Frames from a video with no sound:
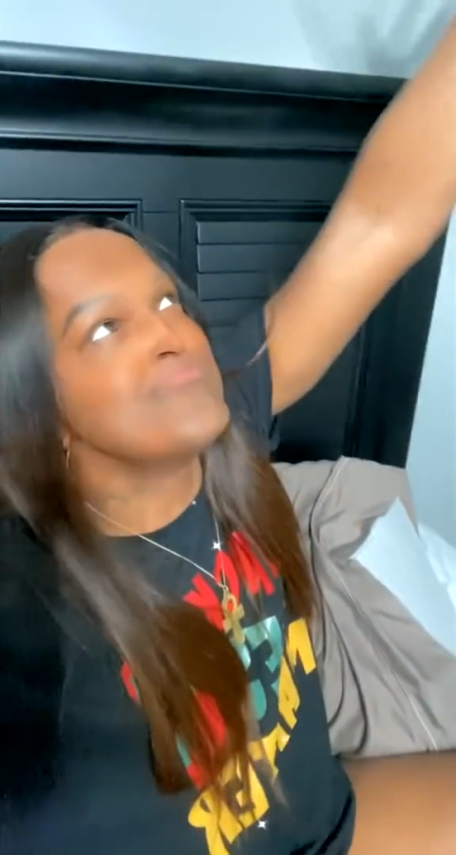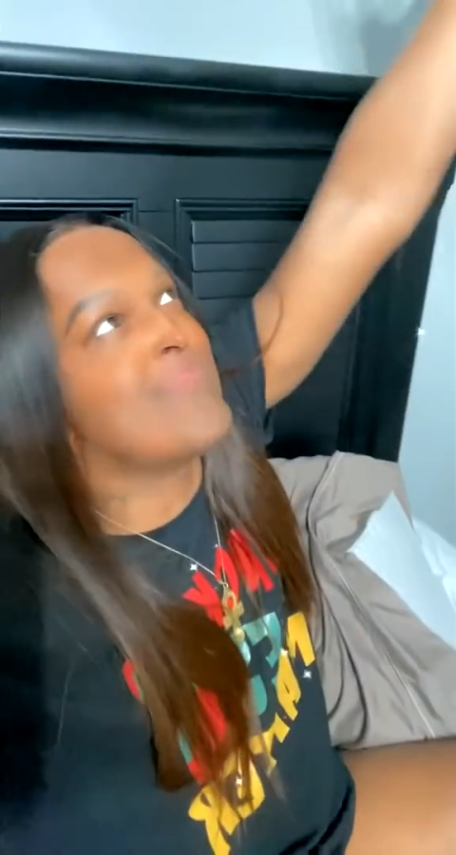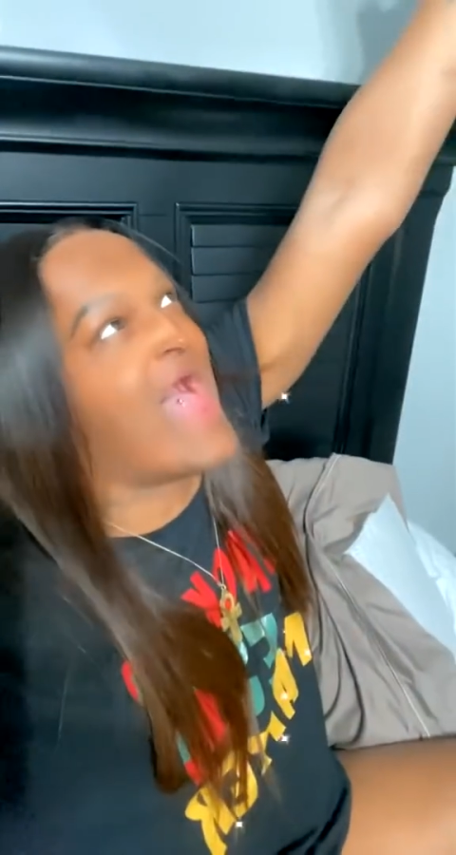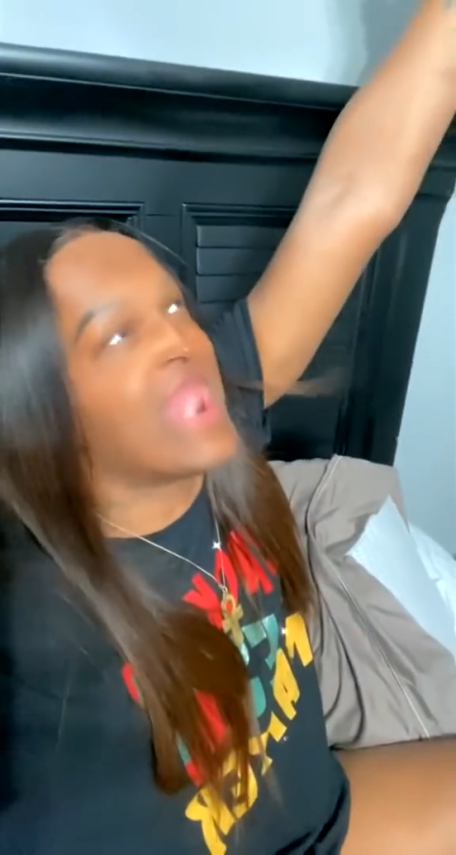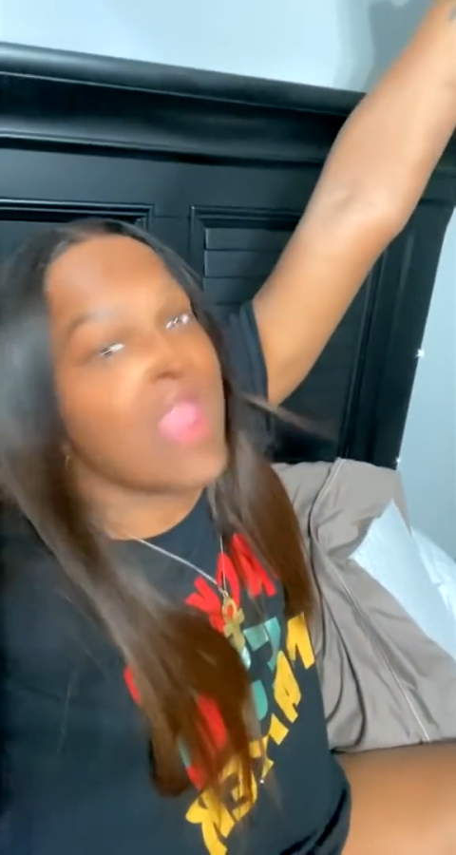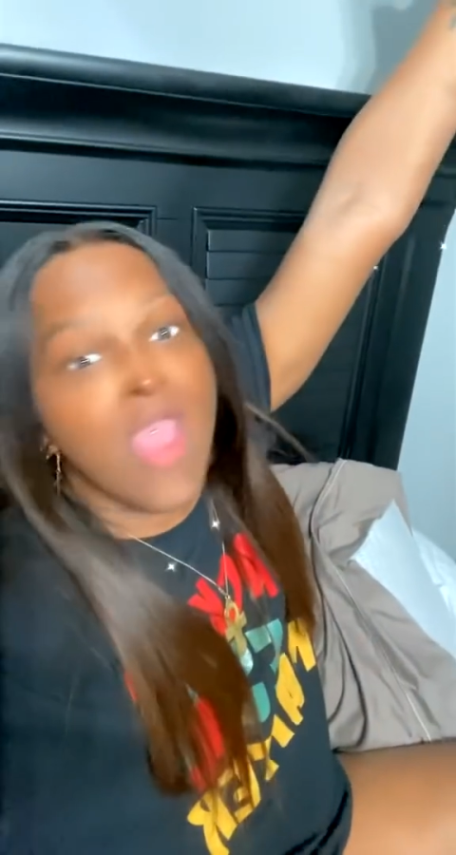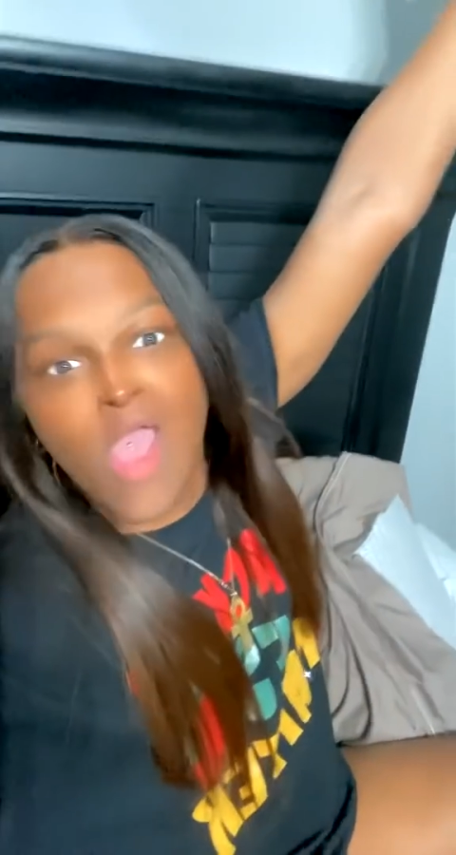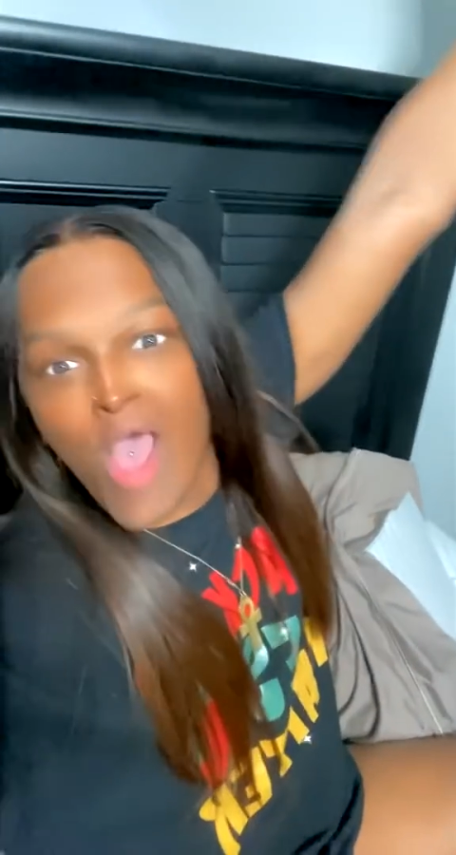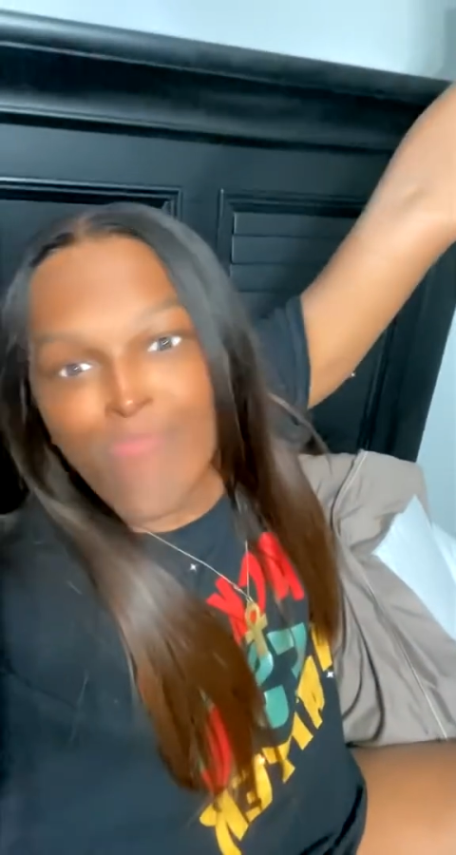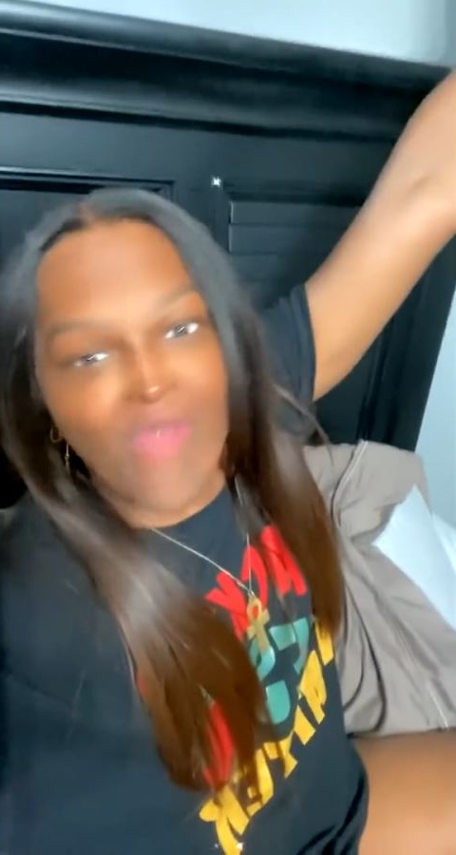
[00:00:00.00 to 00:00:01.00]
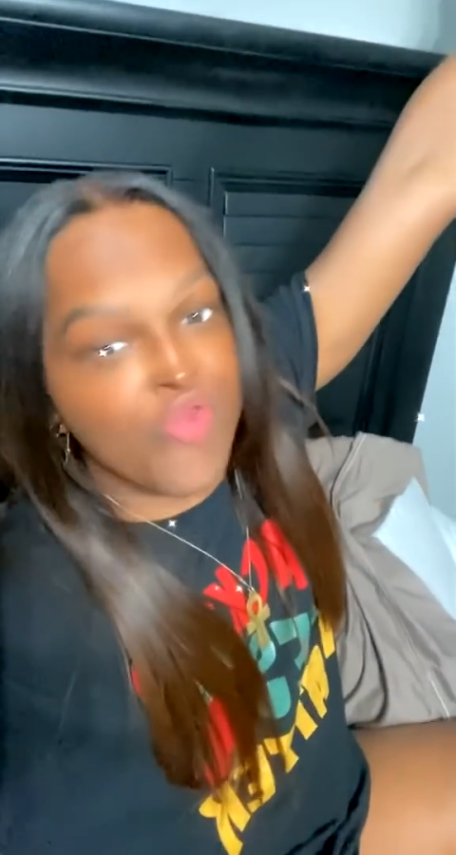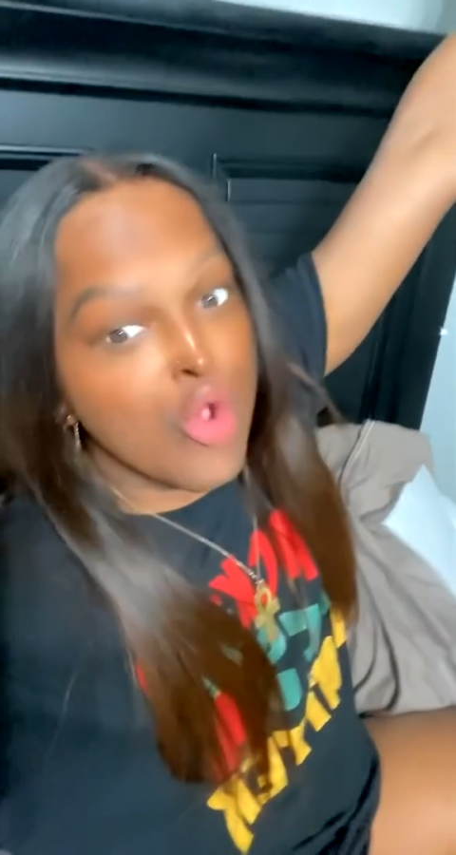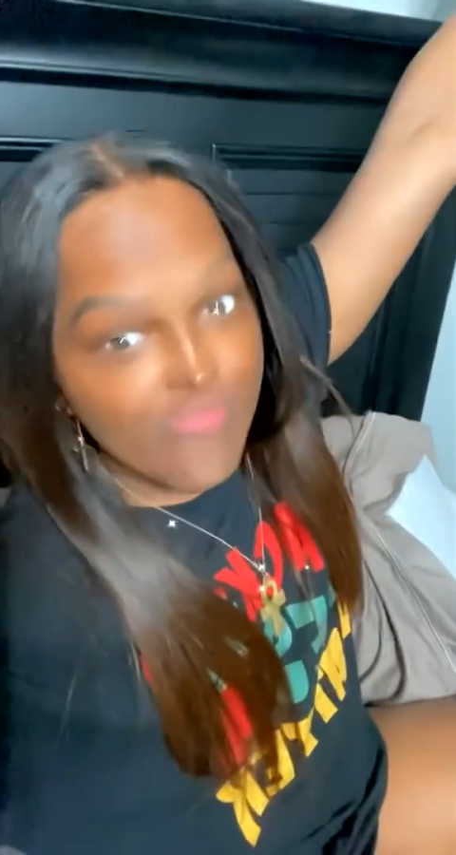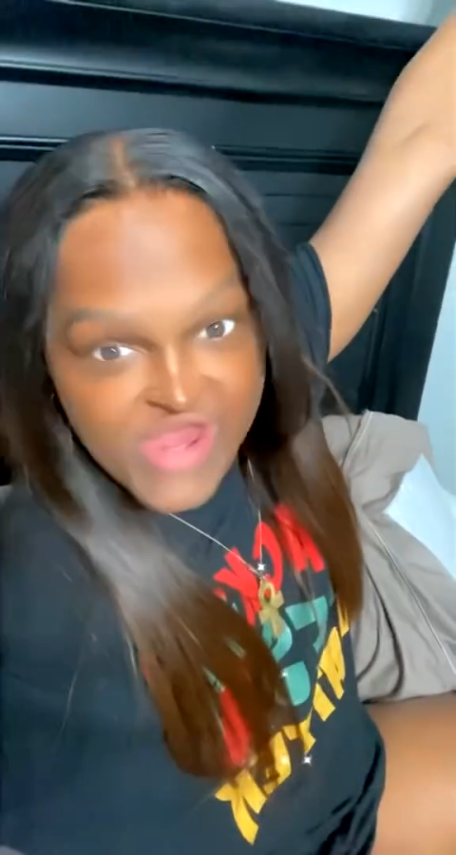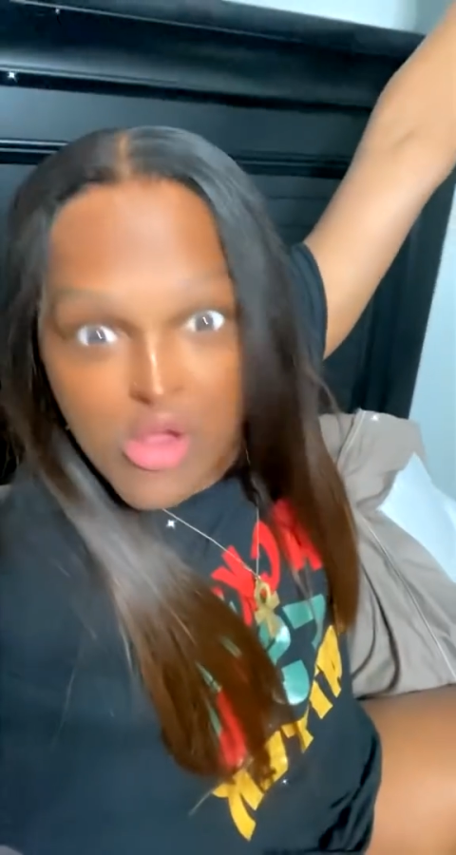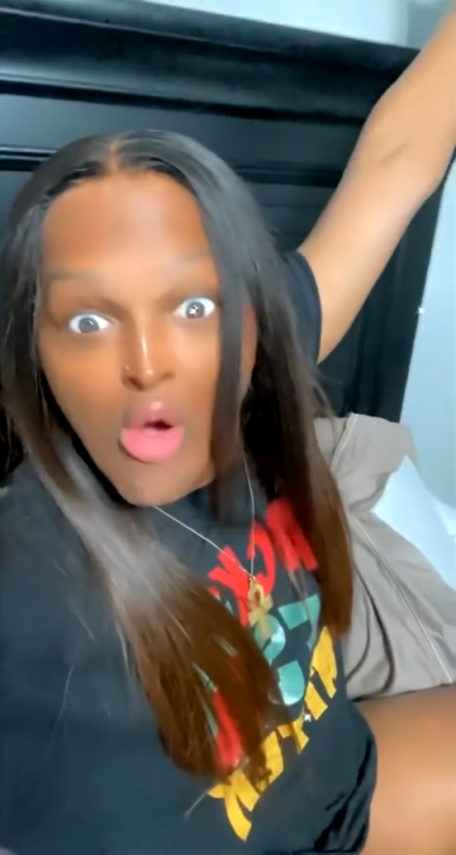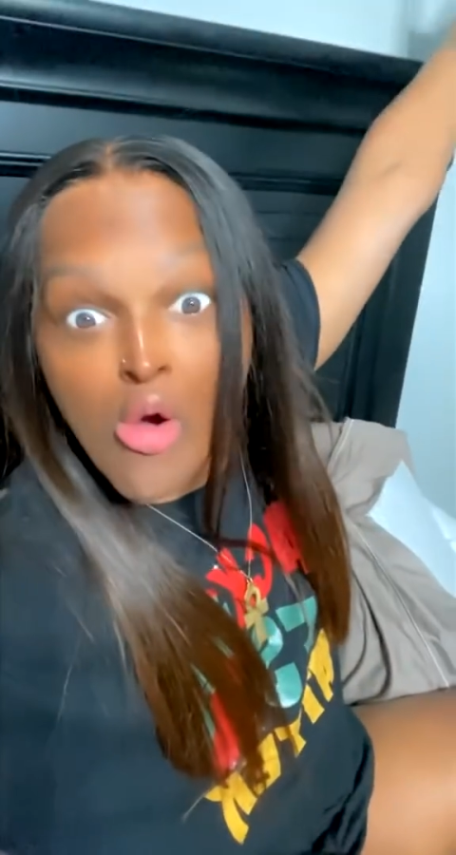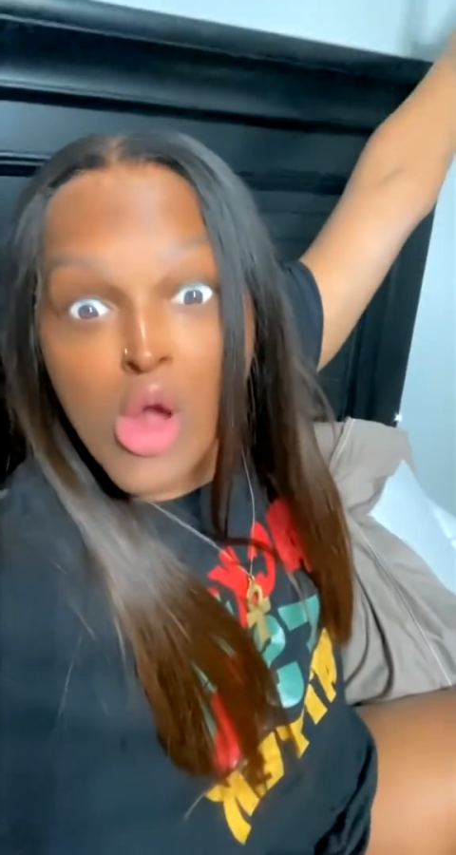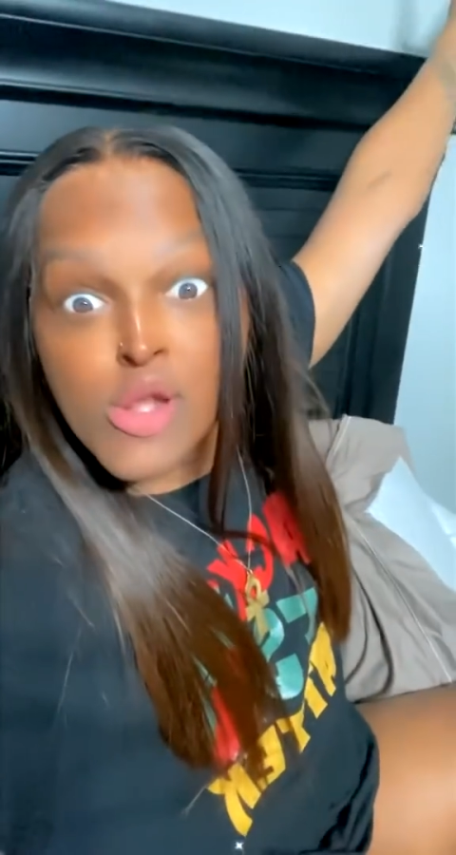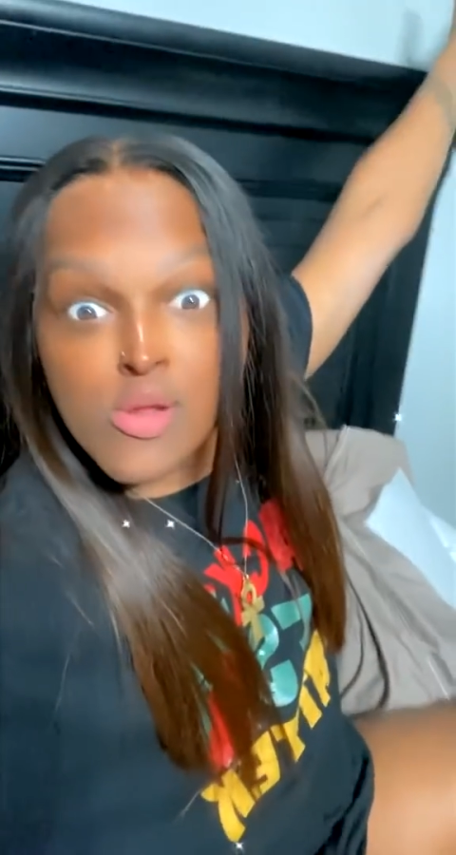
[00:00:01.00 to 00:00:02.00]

body about to go meet God.